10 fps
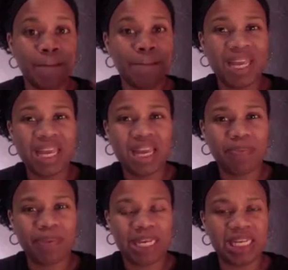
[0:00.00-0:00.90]
big
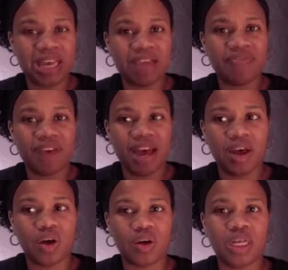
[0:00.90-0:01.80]
PDF
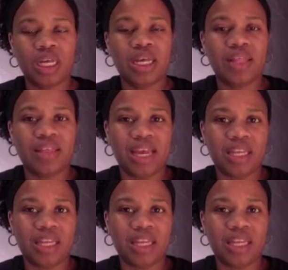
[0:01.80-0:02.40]
file that